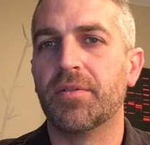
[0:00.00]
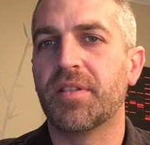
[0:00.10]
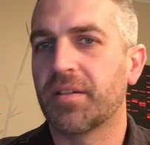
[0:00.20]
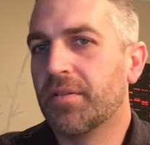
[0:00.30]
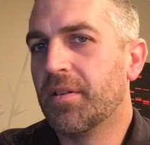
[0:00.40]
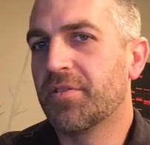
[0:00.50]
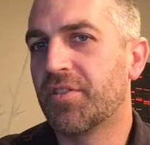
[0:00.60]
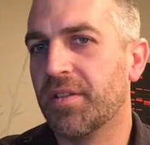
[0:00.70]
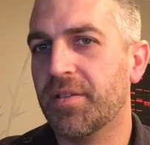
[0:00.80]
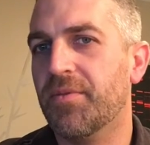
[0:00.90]

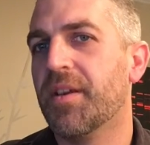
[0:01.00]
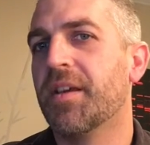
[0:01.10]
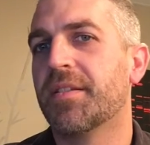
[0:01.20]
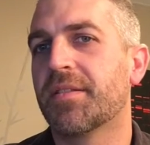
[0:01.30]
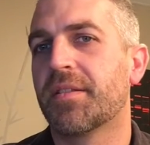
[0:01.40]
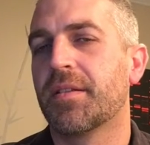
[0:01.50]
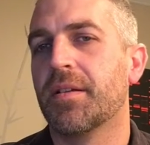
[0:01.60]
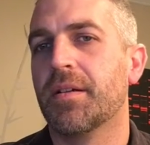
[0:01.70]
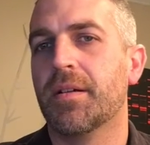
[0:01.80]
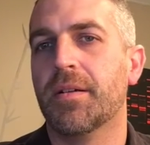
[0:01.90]
technologically advanced
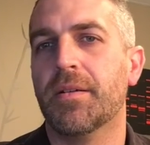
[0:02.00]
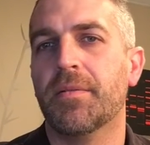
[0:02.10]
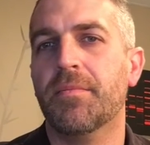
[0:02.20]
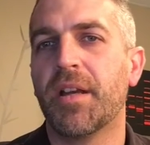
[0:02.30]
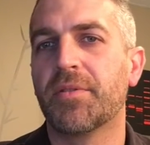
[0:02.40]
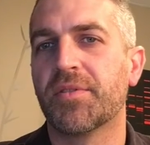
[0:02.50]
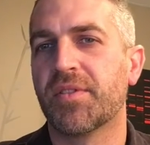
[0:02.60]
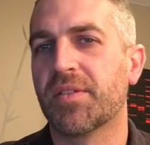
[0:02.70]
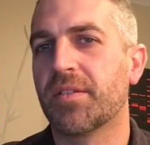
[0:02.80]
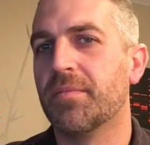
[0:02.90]
medical
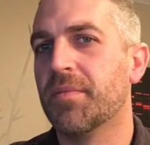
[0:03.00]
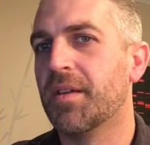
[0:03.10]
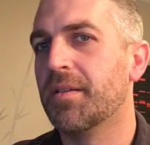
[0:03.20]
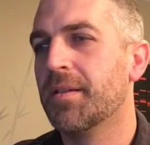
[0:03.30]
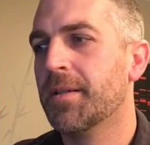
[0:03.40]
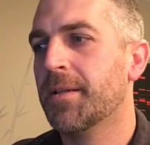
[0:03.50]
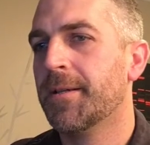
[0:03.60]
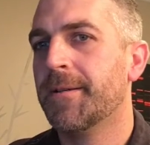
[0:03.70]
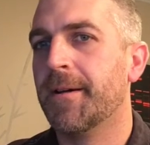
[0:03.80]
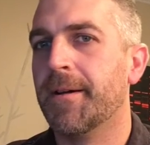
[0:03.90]
system that
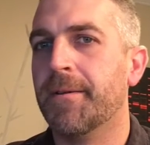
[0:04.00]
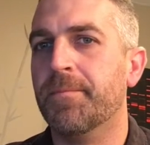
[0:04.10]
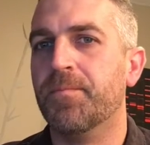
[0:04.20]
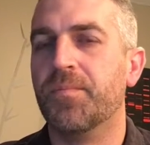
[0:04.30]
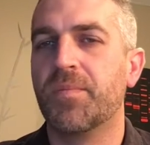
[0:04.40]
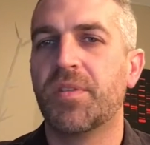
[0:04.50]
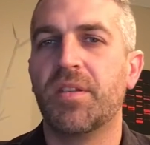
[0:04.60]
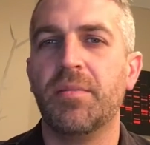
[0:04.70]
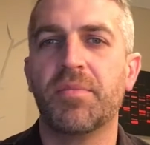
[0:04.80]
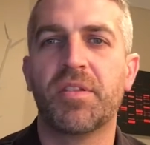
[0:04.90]

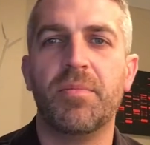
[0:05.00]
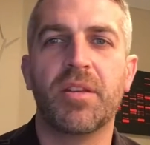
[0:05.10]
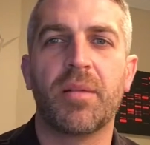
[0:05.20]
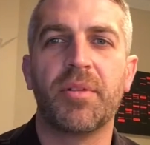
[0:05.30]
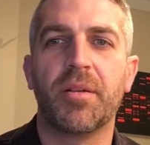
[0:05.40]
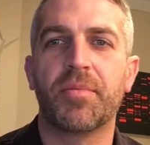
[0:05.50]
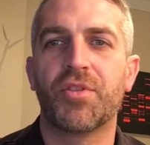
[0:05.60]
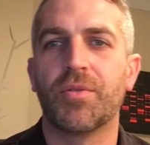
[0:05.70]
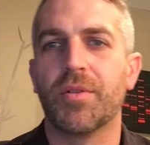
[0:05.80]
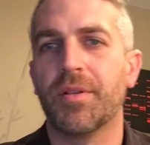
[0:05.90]
seems to be coming up
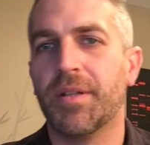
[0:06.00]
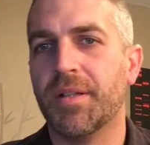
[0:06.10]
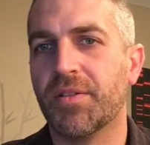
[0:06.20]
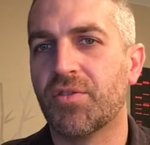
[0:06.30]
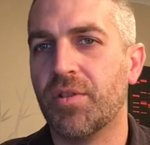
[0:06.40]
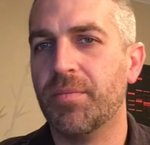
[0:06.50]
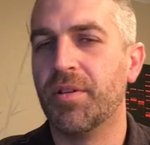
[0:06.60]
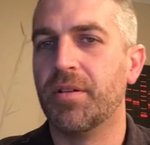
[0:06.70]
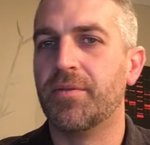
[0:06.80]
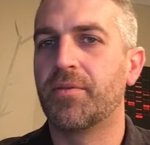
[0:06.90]
short in its
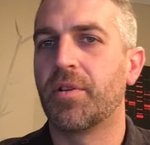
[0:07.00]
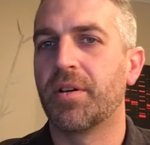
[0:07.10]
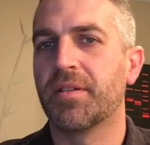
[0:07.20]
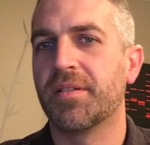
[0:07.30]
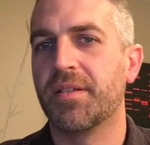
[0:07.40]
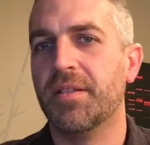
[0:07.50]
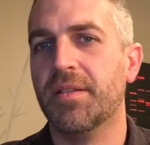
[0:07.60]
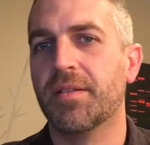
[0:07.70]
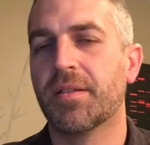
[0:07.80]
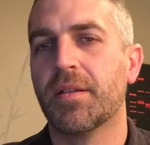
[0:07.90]
treatment of chronic
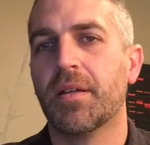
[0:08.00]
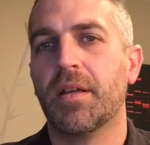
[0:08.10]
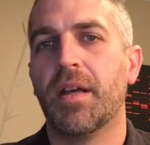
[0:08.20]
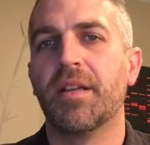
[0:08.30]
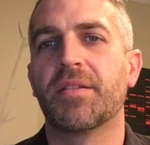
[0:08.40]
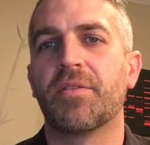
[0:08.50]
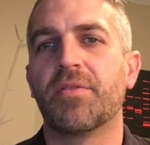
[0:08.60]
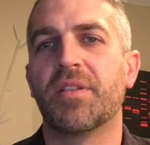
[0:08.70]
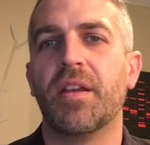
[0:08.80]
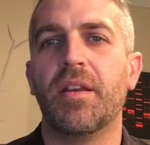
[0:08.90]
disease and its
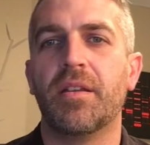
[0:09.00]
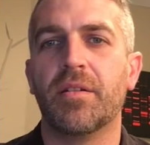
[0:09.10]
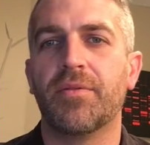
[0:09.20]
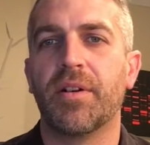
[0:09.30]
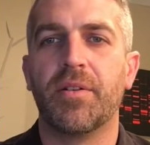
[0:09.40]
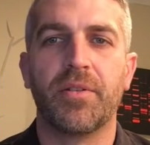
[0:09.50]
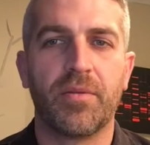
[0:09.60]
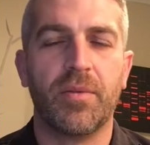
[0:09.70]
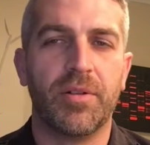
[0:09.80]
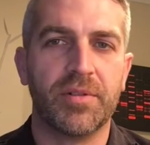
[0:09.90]
understanding of
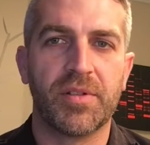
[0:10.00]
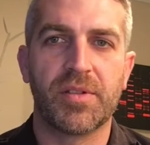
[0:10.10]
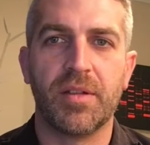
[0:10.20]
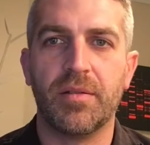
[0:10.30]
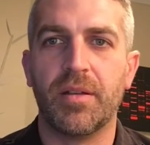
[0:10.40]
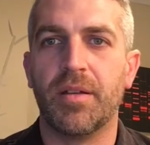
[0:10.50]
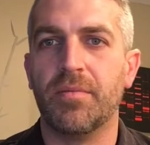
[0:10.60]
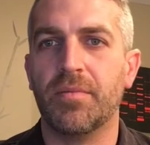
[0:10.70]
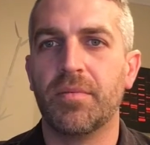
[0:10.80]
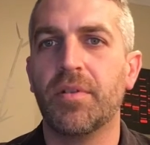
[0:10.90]
health, wellness,
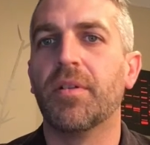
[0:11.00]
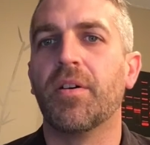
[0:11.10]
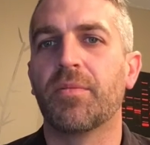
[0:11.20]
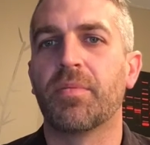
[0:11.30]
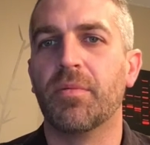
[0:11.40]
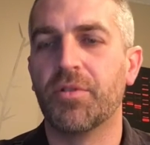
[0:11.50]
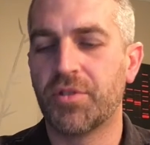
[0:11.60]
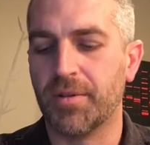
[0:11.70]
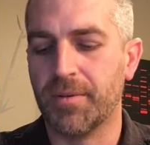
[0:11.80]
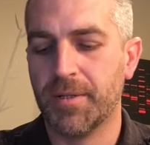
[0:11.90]
and health
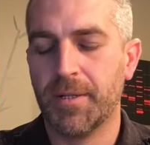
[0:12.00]
promotion.